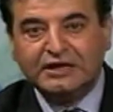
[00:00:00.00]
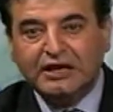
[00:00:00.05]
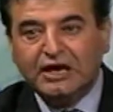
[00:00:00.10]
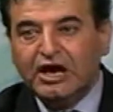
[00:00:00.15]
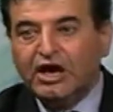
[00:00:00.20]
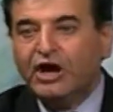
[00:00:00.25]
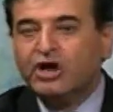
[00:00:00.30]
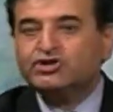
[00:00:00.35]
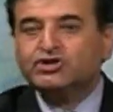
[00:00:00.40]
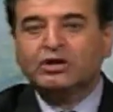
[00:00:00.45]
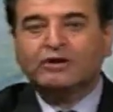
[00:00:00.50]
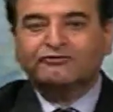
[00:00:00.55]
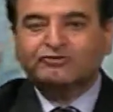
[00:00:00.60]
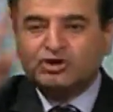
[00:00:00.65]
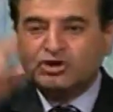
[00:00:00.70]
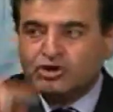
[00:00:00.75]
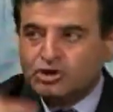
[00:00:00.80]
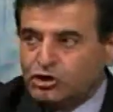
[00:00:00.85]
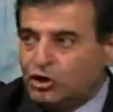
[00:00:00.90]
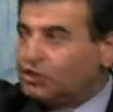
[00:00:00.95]
just looked the
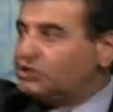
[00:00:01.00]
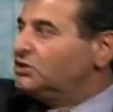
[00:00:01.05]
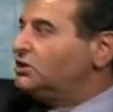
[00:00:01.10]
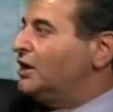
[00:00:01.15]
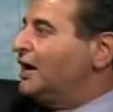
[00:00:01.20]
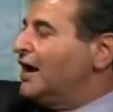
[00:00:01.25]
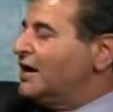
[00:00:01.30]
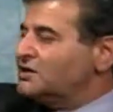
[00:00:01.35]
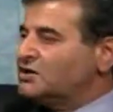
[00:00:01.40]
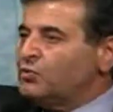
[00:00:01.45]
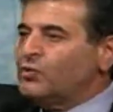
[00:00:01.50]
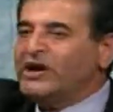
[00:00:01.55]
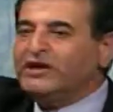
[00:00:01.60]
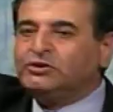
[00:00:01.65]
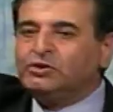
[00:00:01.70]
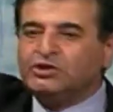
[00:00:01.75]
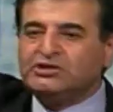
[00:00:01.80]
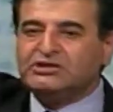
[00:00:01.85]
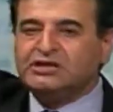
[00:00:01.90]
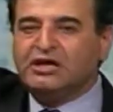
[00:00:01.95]
other way to see the
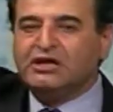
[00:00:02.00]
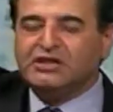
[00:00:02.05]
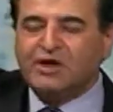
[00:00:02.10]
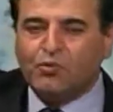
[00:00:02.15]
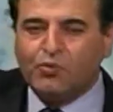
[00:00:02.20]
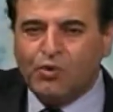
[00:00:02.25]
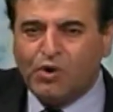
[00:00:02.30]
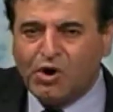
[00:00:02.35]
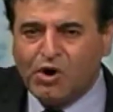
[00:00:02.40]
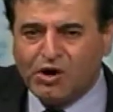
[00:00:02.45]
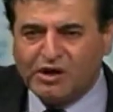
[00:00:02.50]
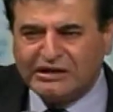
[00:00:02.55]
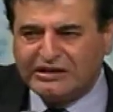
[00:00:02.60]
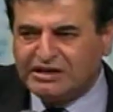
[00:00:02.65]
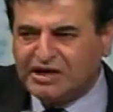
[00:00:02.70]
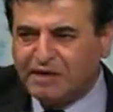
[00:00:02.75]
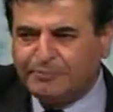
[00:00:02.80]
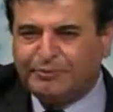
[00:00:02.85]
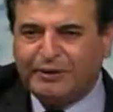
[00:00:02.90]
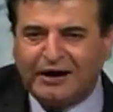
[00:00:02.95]
wall, the
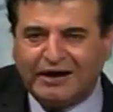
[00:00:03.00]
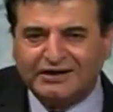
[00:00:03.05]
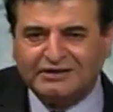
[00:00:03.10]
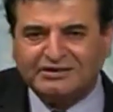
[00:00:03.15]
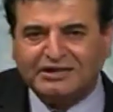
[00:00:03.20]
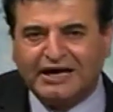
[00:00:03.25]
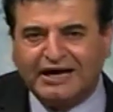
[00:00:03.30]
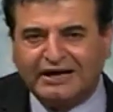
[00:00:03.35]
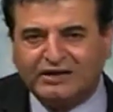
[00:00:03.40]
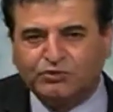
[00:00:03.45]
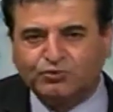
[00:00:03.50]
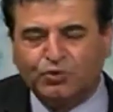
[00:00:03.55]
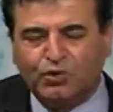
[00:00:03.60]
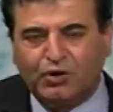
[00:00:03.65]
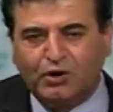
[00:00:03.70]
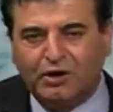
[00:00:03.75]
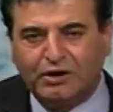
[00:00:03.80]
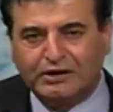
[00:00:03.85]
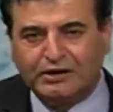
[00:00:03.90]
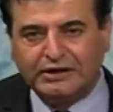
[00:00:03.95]
apartheid wall
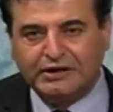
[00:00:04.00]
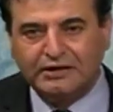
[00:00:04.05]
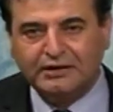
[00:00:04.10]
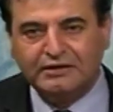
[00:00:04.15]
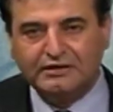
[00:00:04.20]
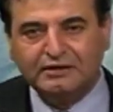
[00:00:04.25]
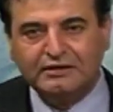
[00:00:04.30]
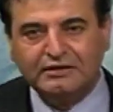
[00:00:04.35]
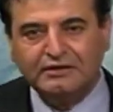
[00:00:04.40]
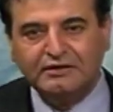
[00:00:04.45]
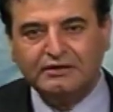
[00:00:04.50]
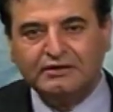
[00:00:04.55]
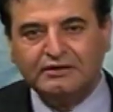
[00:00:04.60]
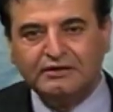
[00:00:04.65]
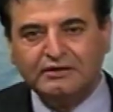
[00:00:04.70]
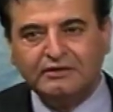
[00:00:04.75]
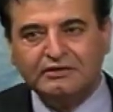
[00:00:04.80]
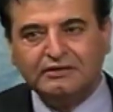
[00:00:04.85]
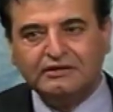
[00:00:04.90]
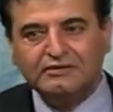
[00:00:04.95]
that
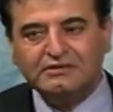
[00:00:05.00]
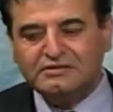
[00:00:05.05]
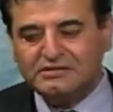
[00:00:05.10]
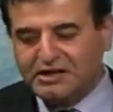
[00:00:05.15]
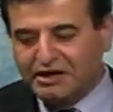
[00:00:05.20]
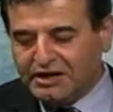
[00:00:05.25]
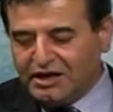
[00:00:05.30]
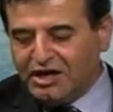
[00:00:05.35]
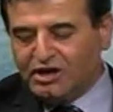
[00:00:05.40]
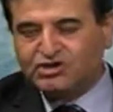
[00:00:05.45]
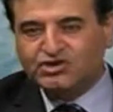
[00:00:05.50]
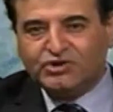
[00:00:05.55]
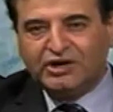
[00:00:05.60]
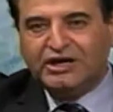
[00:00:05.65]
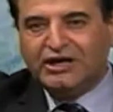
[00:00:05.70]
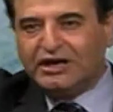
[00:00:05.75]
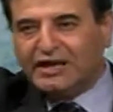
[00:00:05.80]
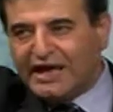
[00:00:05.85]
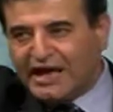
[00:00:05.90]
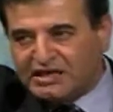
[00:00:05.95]
Israel has put
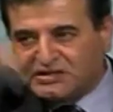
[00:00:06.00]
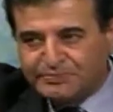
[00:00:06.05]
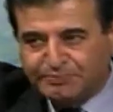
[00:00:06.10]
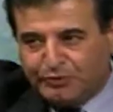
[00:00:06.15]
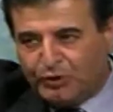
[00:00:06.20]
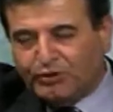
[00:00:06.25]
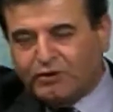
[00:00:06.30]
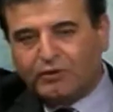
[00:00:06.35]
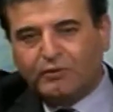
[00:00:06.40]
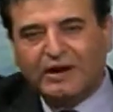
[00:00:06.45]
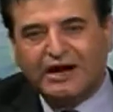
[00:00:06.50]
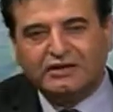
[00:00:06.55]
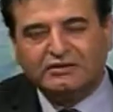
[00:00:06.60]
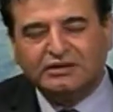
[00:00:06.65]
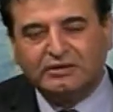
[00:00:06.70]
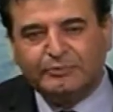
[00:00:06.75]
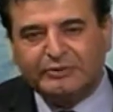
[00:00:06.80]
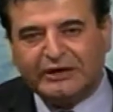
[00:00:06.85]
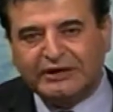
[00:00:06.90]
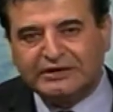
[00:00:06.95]
around the
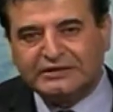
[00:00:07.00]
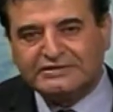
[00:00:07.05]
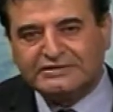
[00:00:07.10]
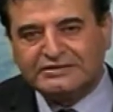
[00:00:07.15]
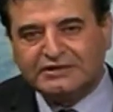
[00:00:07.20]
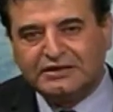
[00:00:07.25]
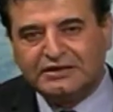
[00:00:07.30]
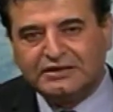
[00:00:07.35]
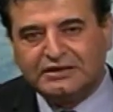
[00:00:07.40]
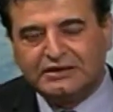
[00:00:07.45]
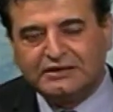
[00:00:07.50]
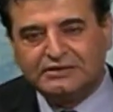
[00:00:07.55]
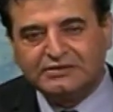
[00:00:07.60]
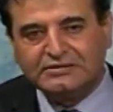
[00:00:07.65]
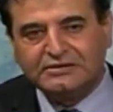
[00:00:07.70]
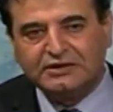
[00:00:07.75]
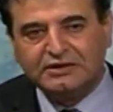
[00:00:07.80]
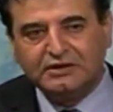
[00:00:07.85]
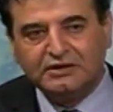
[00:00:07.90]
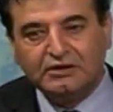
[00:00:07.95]
Palestinians. Or
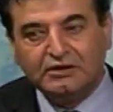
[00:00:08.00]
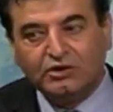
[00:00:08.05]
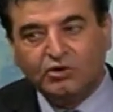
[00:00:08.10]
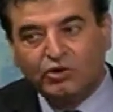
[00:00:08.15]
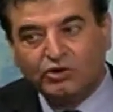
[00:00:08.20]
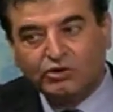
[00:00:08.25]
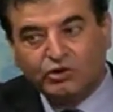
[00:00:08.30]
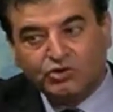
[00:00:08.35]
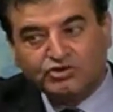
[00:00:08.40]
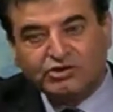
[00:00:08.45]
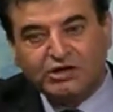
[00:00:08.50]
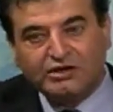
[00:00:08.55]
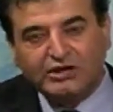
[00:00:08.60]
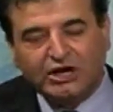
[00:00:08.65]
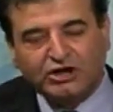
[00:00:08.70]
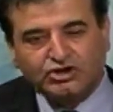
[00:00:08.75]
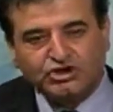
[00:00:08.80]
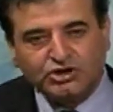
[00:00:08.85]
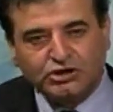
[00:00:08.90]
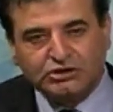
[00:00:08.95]
those are not children,
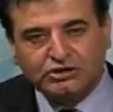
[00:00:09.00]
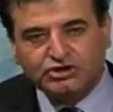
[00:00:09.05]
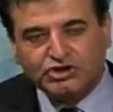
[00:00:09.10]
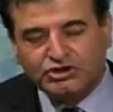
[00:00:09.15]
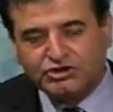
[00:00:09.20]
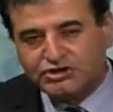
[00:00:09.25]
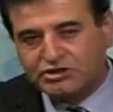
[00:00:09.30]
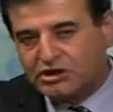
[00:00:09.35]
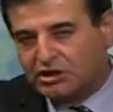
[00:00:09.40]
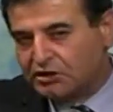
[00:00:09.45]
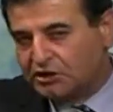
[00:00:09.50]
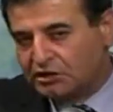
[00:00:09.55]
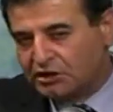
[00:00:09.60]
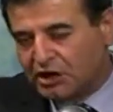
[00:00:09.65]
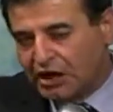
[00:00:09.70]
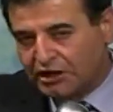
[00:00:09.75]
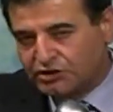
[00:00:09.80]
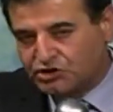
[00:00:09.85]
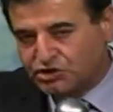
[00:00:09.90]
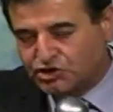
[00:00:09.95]
God's
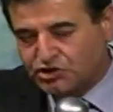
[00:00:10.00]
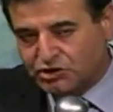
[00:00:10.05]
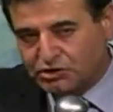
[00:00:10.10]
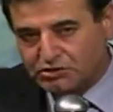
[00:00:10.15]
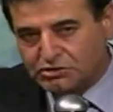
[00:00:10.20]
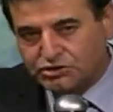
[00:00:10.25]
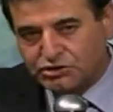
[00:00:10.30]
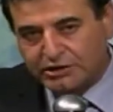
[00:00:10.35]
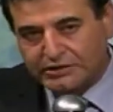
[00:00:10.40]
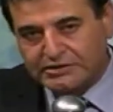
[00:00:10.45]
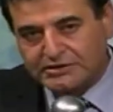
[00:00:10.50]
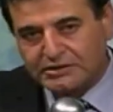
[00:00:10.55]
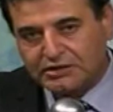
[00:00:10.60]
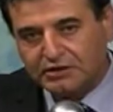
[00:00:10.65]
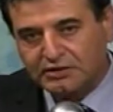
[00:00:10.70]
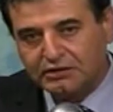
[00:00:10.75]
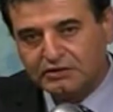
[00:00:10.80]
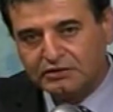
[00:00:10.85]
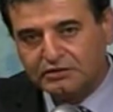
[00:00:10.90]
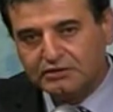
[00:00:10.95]
children.
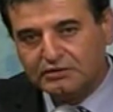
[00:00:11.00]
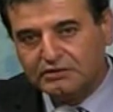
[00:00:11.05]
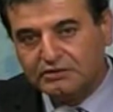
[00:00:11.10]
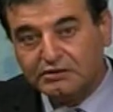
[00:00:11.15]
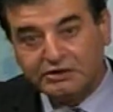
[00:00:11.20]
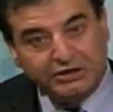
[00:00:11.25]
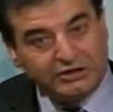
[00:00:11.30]
They're not.